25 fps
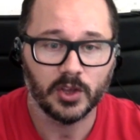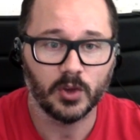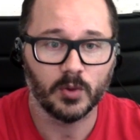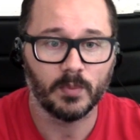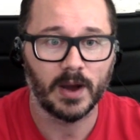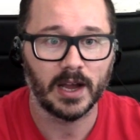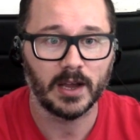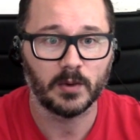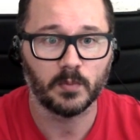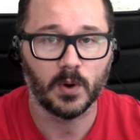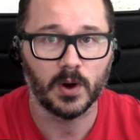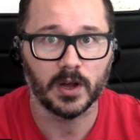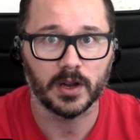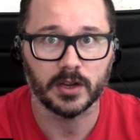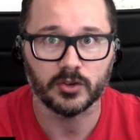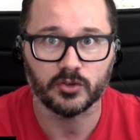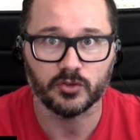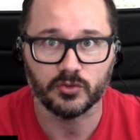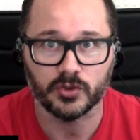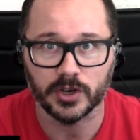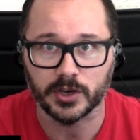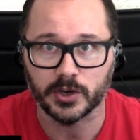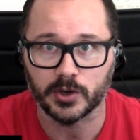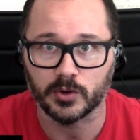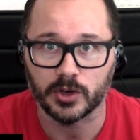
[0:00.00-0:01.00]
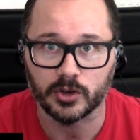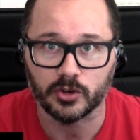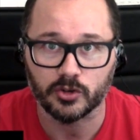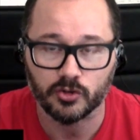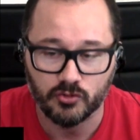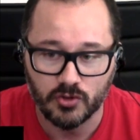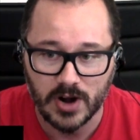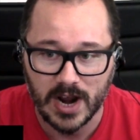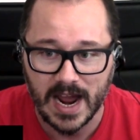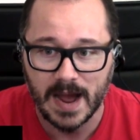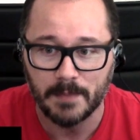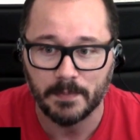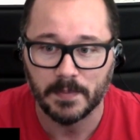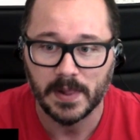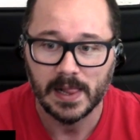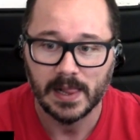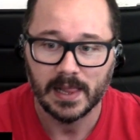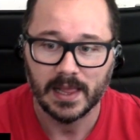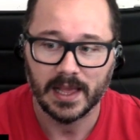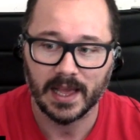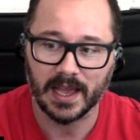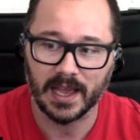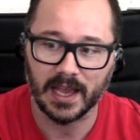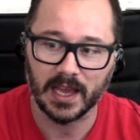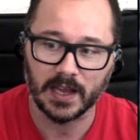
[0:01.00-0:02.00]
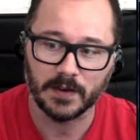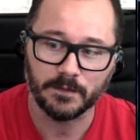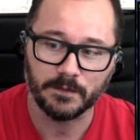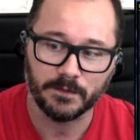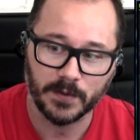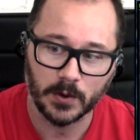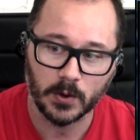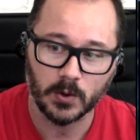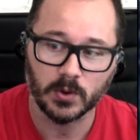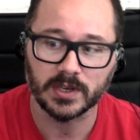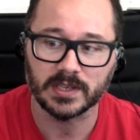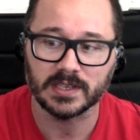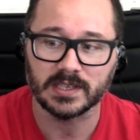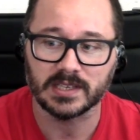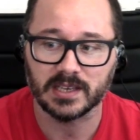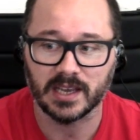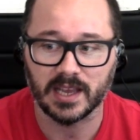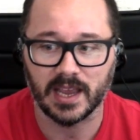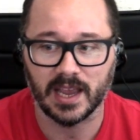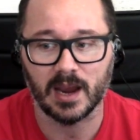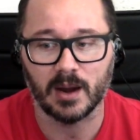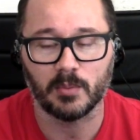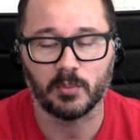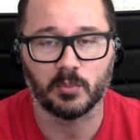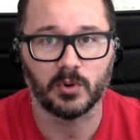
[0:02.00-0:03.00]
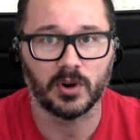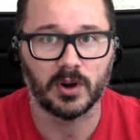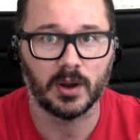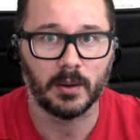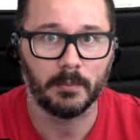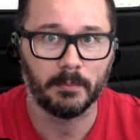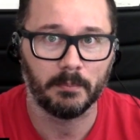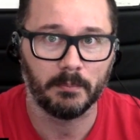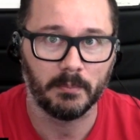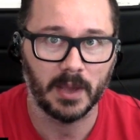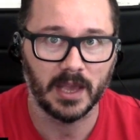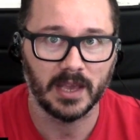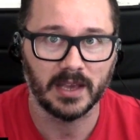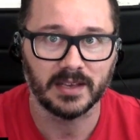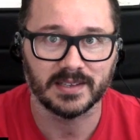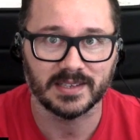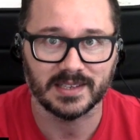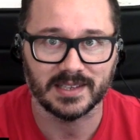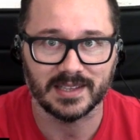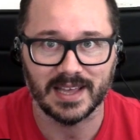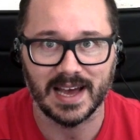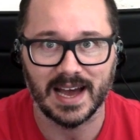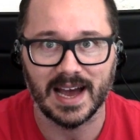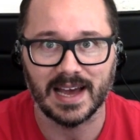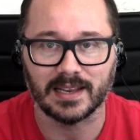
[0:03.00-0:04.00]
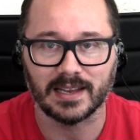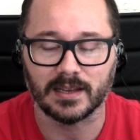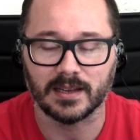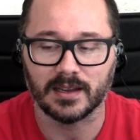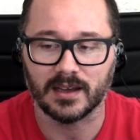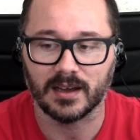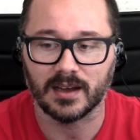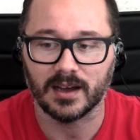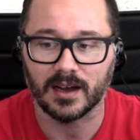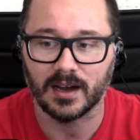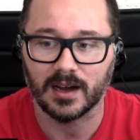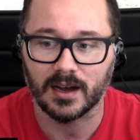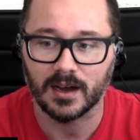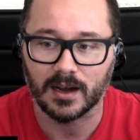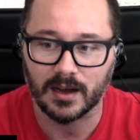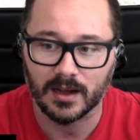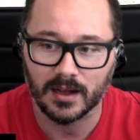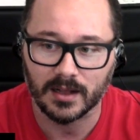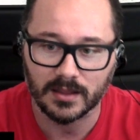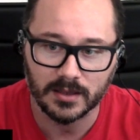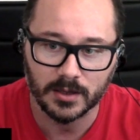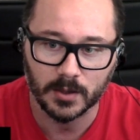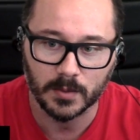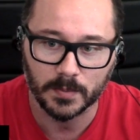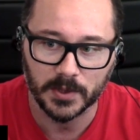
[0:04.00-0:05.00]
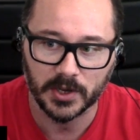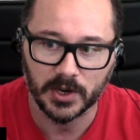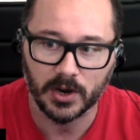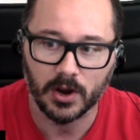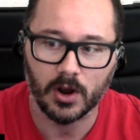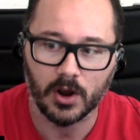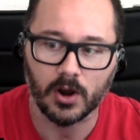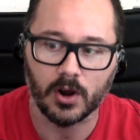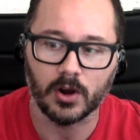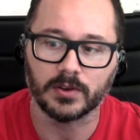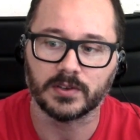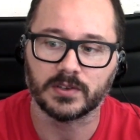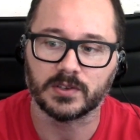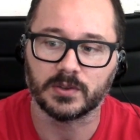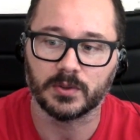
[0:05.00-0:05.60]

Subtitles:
You might want to trigger a trap, and focus camera makes that a little bit hard.